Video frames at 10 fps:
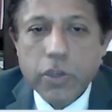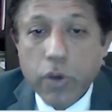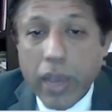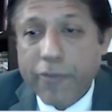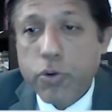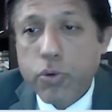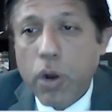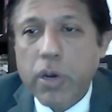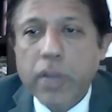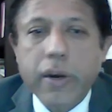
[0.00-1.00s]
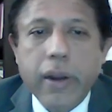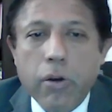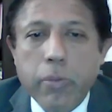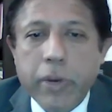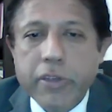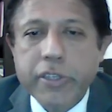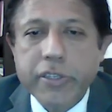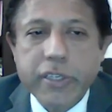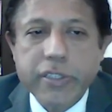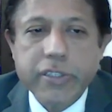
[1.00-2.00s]
You have to rule out other granulomatous
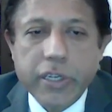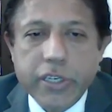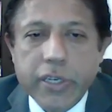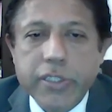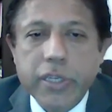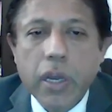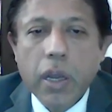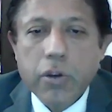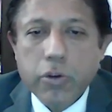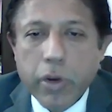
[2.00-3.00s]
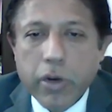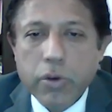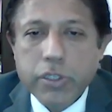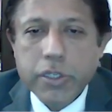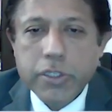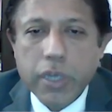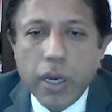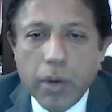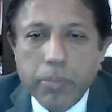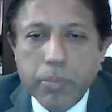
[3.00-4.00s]
diseases such as tuberculosis,
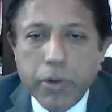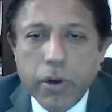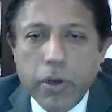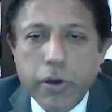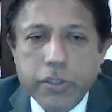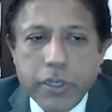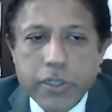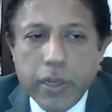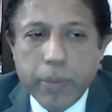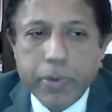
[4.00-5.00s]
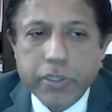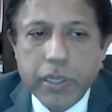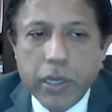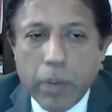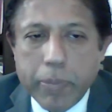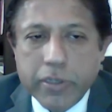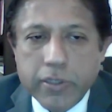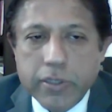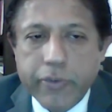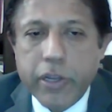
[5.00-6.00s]
borreliosis, leprosy,
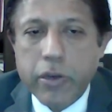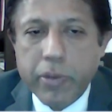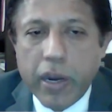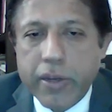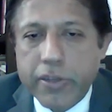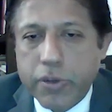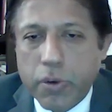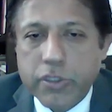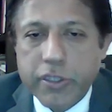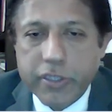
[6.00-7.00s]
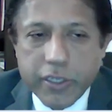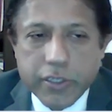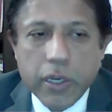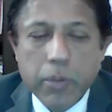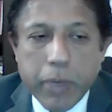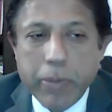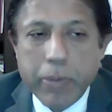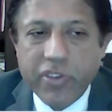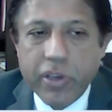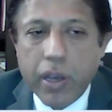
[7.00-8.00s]
hypersensitivity, pneumonitis, Crohn's disease,
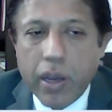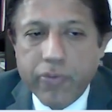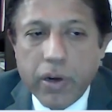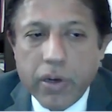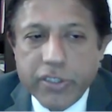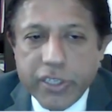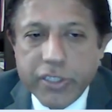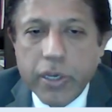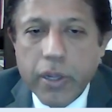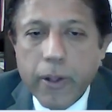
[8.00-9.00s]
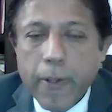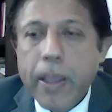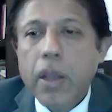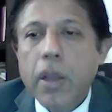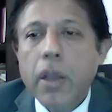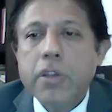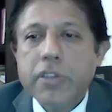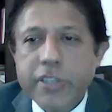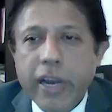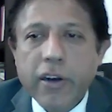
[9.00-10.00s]
PBC, and fungal disease.
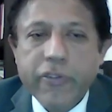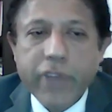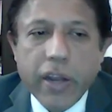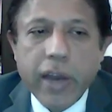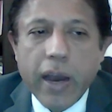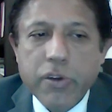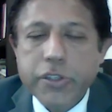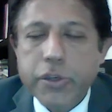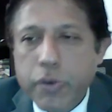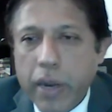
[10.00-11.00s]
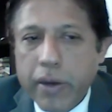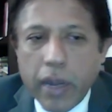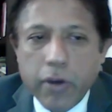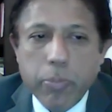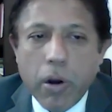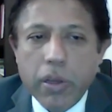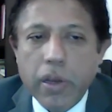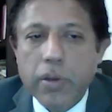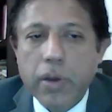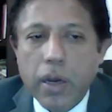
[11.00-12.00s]
The standard of care now is to do an
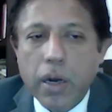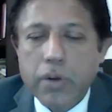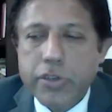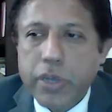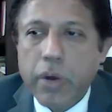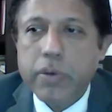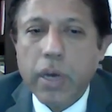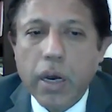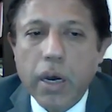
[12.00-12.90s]
endobronchial ultrasound